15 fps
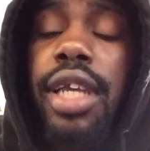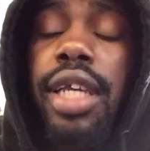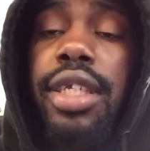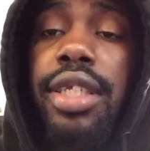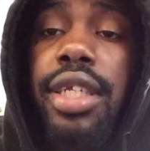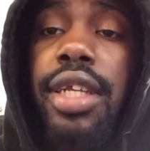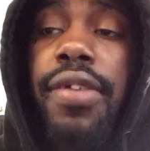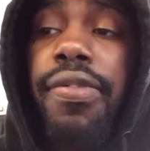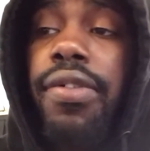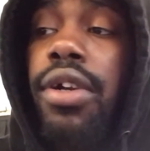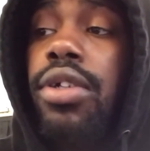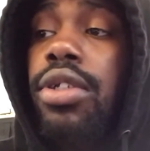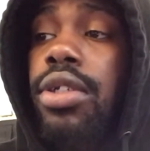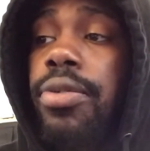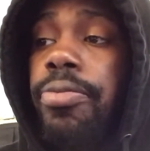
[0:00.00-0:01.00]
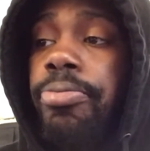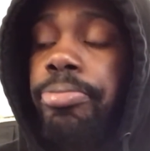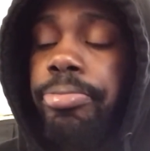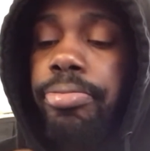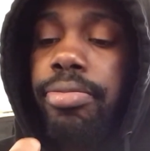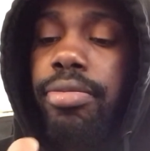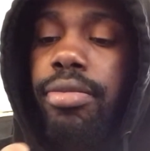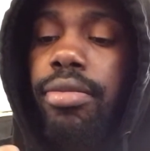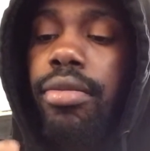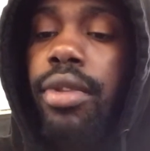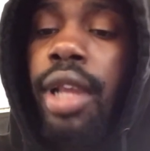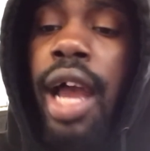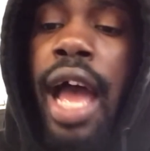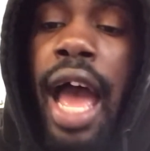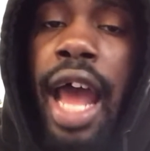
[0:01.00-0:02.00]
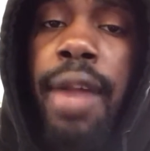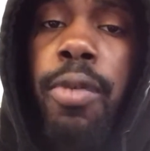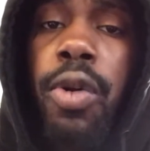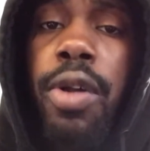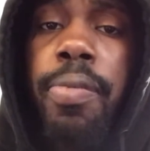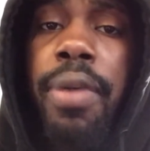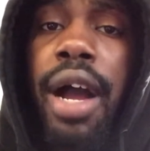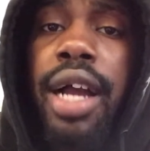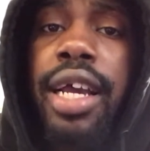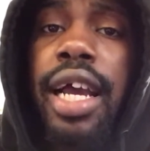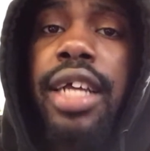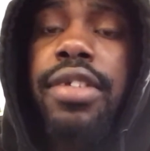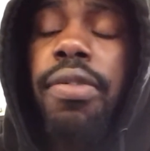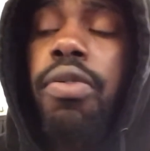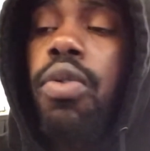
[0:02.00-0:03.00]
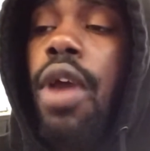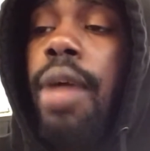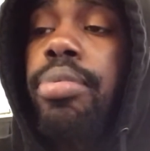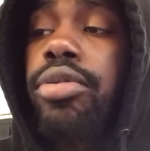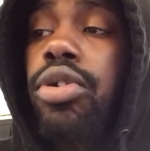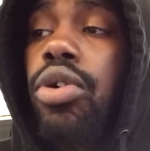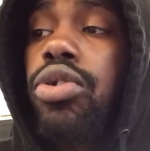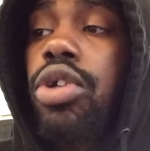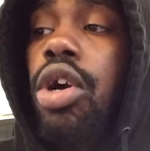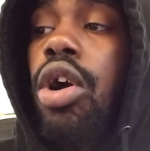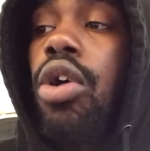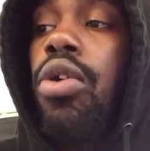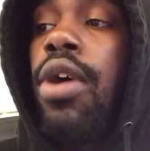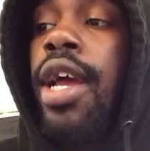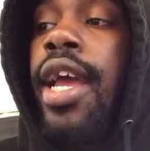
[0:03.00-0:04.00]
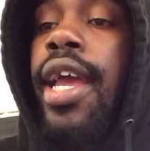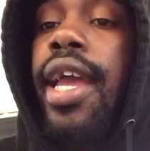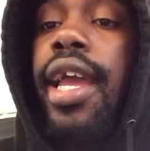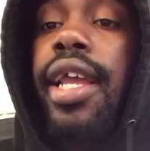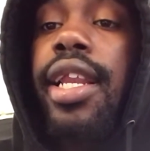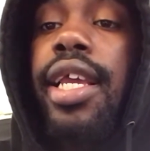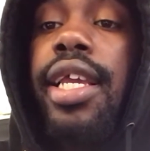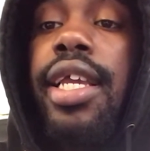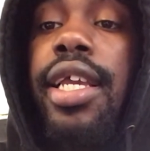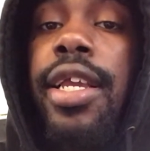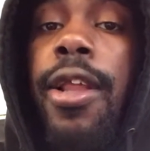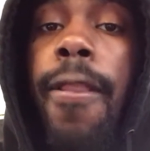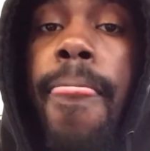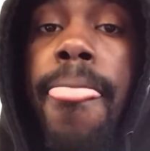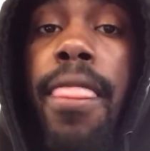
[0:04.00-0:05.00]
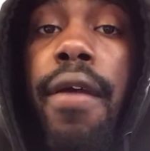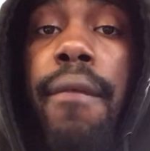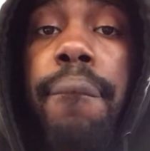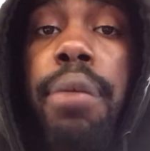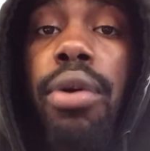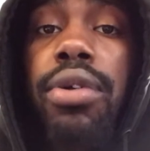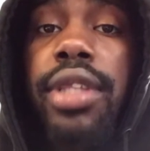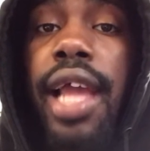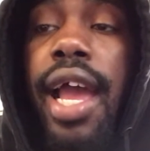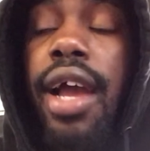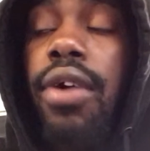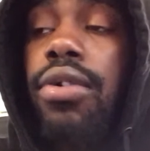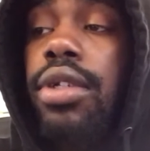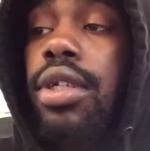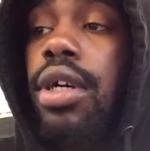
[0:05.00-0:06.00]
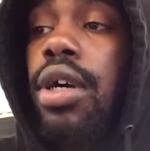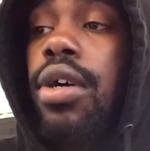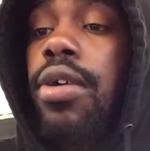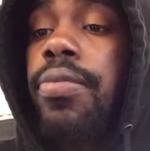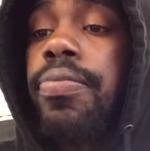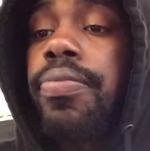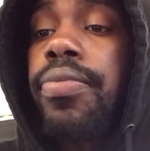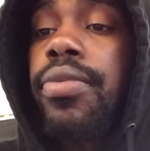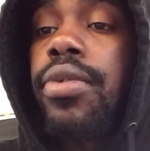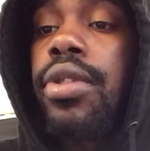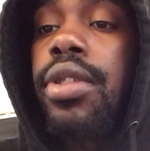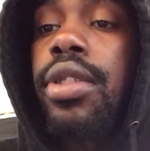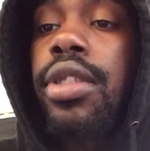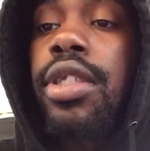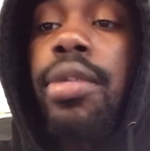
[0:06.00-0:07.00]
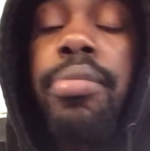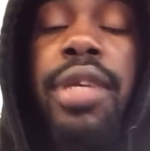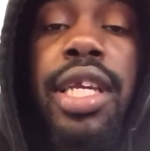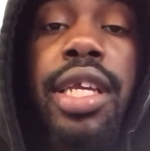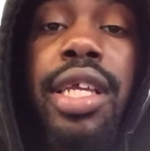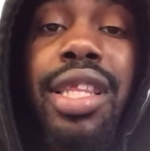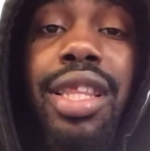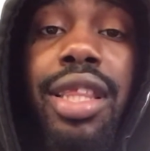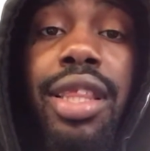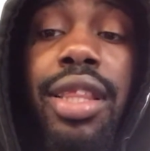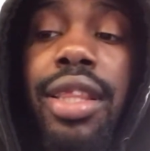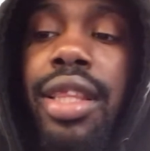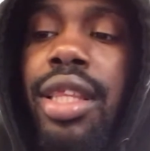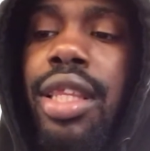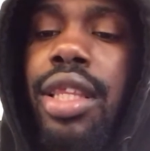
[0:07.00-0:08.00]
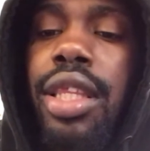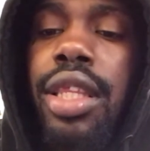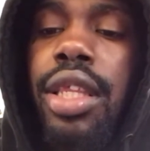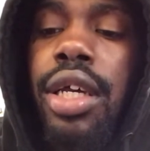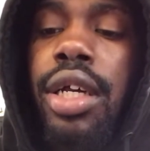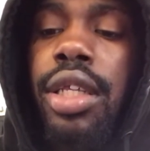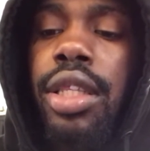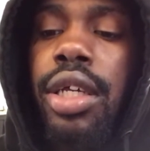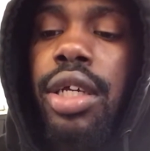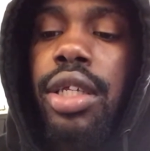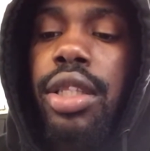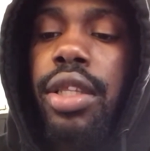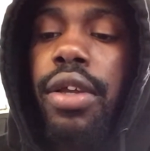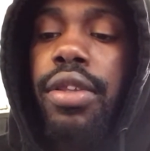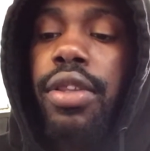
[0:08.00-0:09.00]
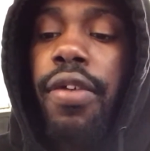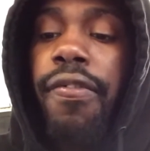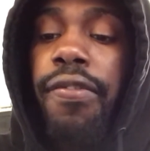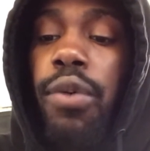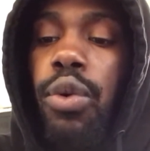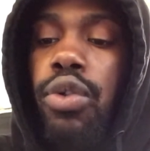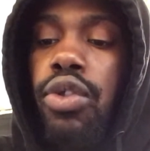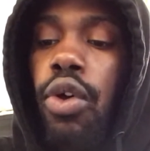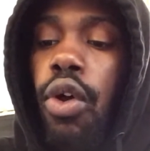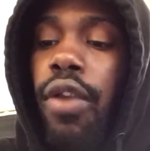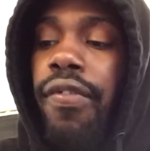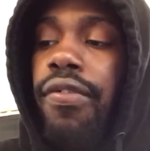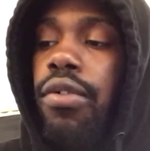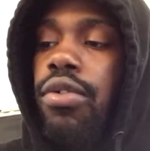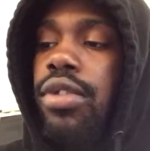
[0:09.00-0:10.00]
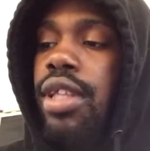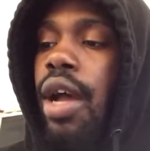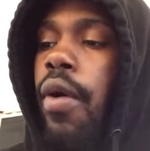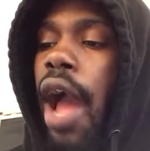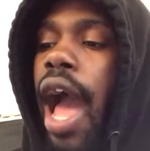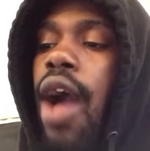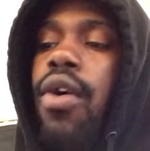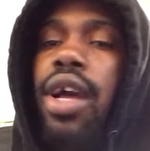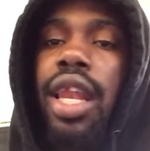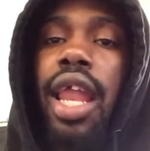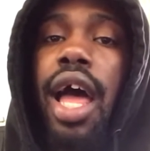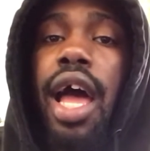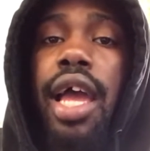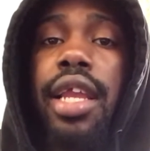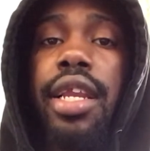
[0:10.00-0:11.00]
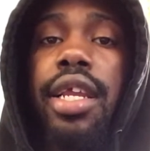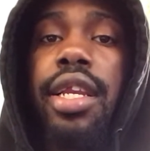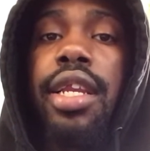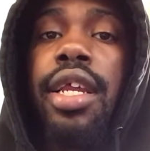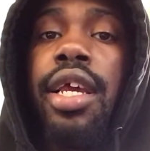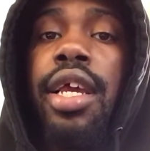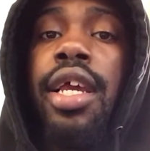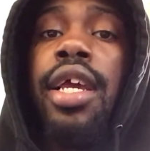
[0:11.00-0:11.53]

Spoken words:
JC the First, I had him on the podcast a few episodes ago, and he broke down to me the foods, all the foods that were alkaline,